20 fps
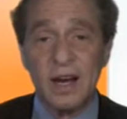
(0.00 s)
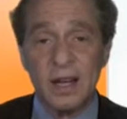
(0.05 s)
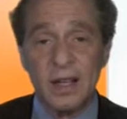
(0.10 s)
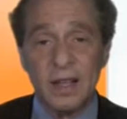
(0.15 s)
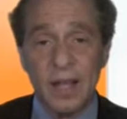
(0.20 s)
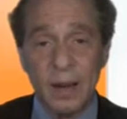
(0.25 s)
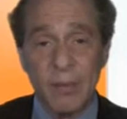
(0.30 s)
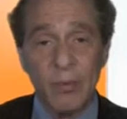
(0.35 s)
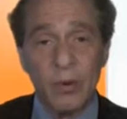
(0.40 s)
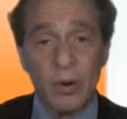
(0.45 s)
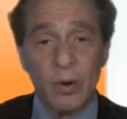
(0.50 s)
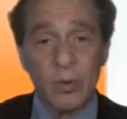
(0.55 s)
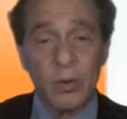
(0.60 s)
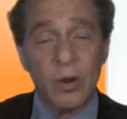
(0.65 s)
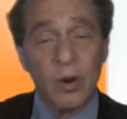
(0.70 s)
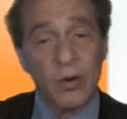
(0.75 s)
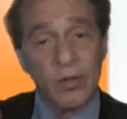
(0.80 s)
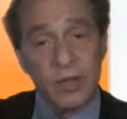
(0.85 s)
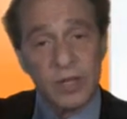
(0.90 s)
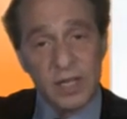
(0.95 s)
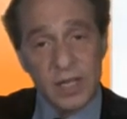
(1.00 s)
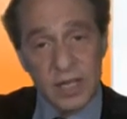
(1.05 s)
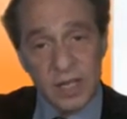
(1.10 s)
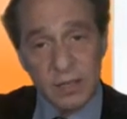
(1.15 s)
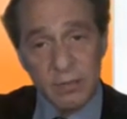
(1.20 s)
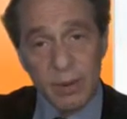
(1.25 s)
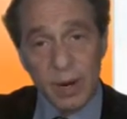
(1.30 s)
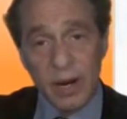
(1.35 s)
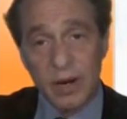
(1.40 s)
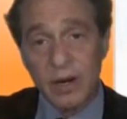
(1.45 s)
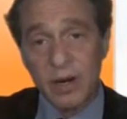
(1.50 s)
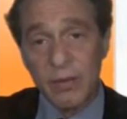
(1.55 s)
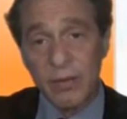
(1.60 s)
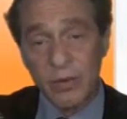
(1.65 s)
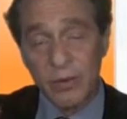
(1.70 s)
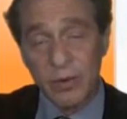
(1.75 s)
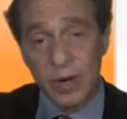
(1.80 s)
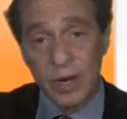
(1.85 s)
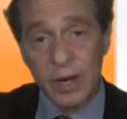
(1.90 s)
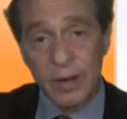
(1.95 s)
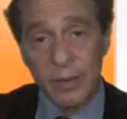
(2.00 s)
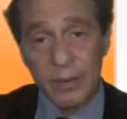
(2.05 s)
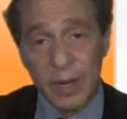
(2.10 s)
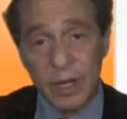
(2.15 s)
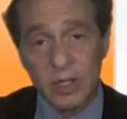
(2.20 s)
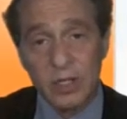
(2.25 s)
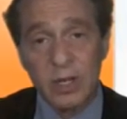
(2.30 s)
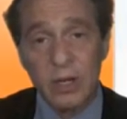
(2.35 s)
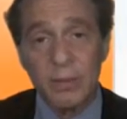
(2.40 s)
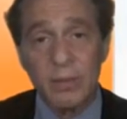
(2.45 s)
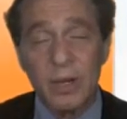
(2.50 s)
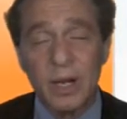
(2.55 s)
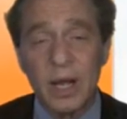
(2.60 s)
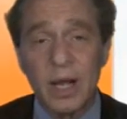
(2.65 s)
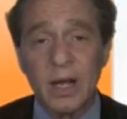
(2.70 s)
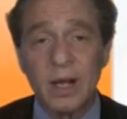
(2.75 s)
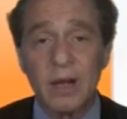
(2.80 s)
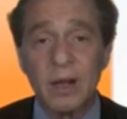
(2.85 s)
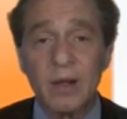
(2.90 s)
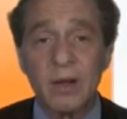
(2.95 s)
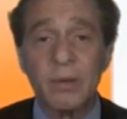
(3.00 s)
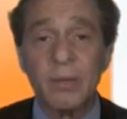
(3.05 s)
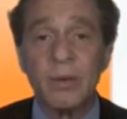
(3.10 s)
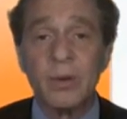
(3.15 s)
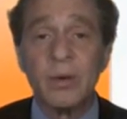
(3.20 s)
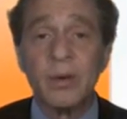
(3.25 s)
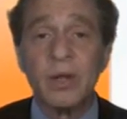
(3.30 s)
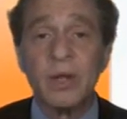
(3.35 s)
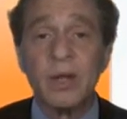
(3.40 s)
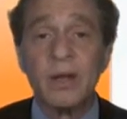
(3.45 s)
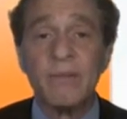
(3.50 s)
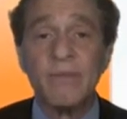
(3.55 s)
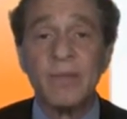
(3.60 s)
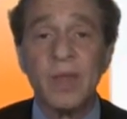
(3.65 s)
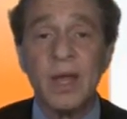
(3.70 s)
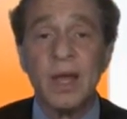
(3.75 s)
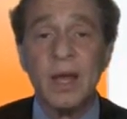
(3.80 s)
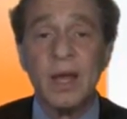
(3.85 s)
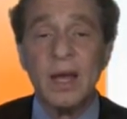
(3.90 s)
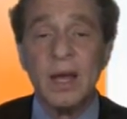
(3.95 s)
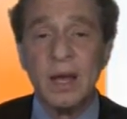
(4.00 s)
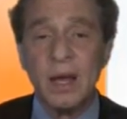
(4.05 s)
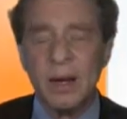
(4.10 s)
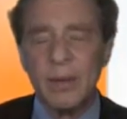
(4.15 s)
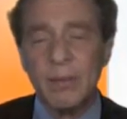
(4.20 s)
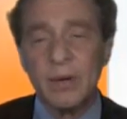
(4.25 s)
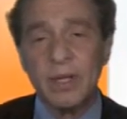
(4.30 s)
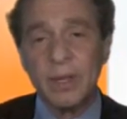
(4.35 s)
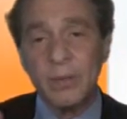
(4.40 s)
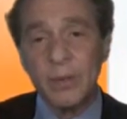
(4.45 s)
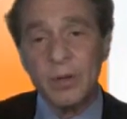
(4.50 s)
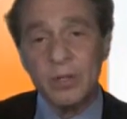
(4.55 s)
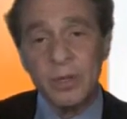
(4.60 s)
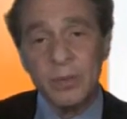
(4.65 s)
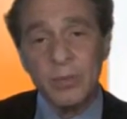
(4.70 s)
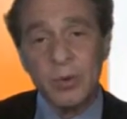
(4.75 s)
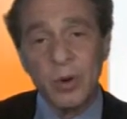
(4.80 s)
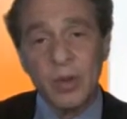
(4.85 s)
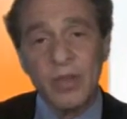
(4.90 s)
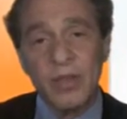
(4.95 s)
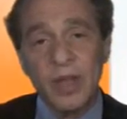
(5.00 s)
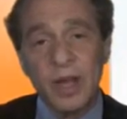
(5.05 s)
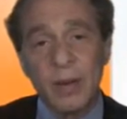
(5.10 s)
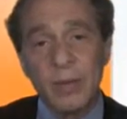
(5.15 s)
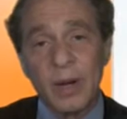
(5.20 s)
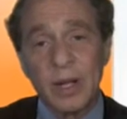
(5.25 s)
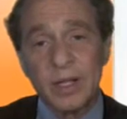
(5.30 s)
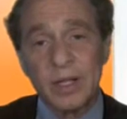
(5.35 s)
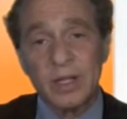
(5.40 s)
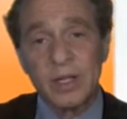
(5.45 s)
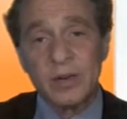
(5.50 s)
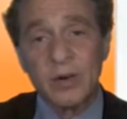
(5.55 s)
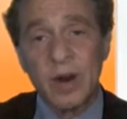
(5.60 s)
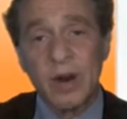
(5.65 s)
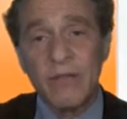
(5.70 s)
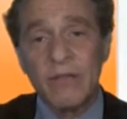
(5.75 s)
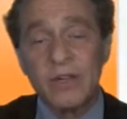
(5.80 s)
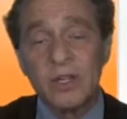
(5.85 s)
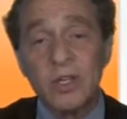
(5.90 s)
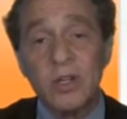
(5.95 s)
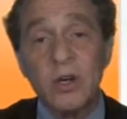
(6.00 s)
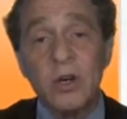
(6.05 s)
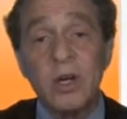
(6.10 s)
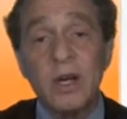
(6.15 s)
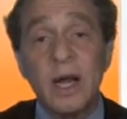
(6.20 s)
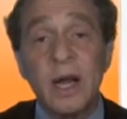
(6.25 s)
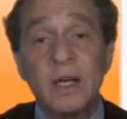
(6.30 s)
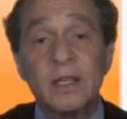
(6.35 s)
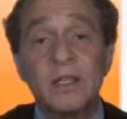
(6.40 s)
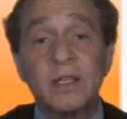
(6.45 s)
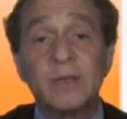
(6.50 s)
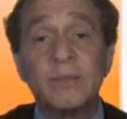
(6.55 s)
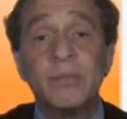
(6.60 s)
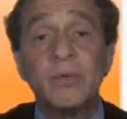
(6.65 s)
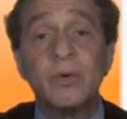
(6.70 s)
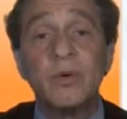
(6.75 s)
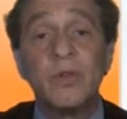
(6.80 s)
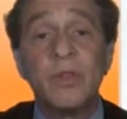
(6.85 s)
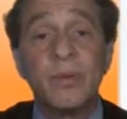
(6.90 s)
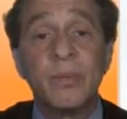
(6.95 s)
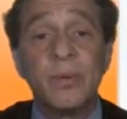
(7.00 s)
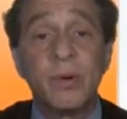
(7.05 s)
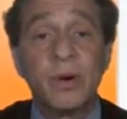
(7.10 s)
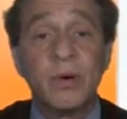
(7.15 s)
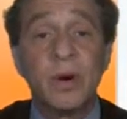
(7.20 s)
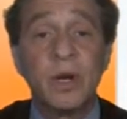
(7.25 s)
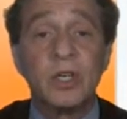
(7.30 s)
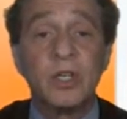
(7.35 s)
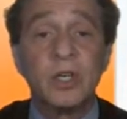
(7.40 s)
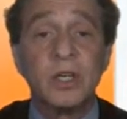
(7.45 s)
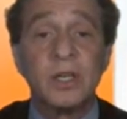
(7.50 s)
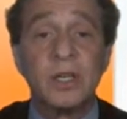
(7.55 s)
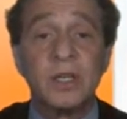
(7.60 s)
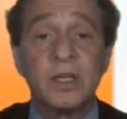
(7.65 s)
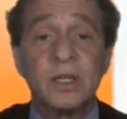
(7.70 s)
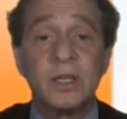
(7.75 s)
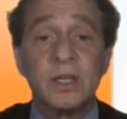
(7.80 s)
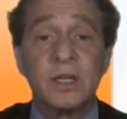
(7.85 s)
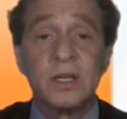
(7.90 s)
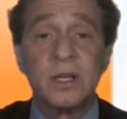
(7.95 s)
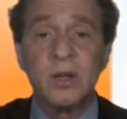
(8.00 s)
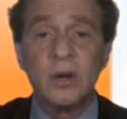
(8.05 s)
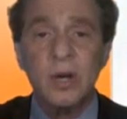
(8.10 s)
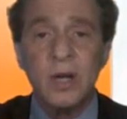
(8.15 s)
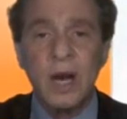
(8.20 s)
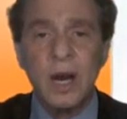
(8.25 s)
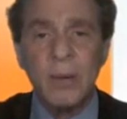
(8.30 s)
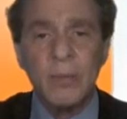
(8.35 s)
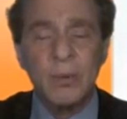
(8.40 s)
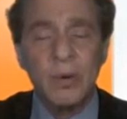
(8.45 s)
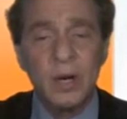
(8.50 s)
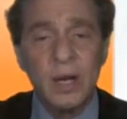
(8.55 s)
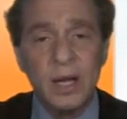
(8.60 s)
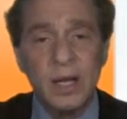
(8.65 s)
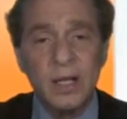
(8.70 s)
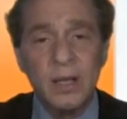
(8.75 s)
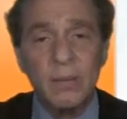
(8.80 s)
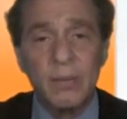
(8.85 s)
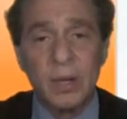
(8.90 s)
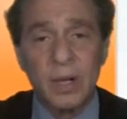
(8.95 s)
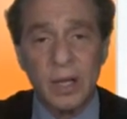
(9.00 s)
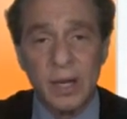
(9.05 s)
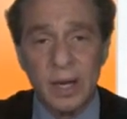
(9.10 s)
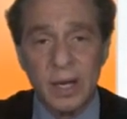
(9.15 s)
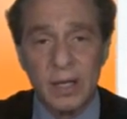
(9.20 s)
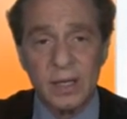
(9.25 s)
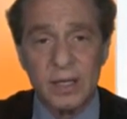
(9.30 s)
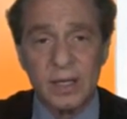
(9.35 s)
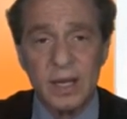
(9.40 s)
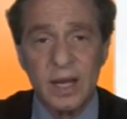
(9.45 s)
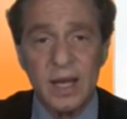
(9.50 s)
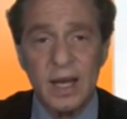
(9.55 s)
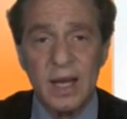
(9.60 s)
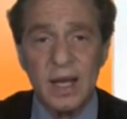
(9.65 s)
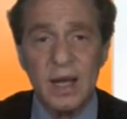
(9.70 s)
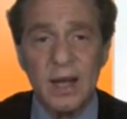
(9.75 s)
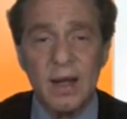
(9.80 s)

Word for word: At that point, we'll go to the 6th paradigm, 3-dimensional molecular computing. But the most important thing about this graph is look at how smooth the progression this is. Look at how predictable it is.